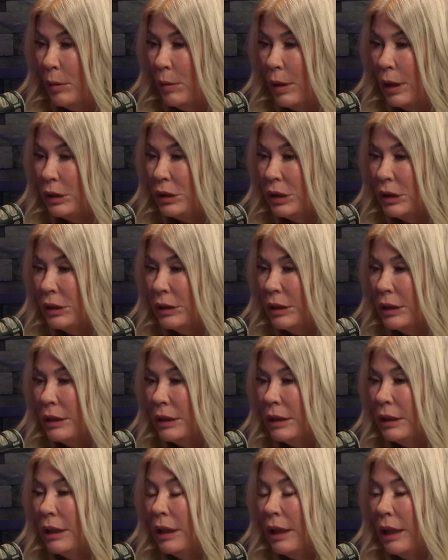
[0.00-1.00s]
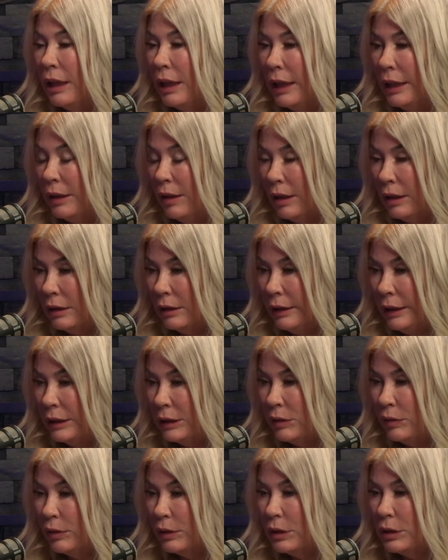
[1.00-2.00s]
Washington. I got a
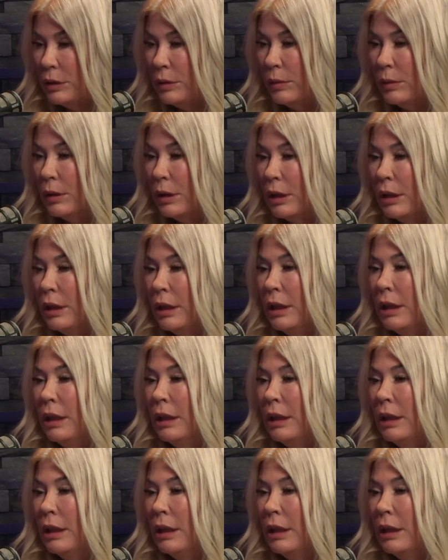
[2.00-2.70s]
lease for a store.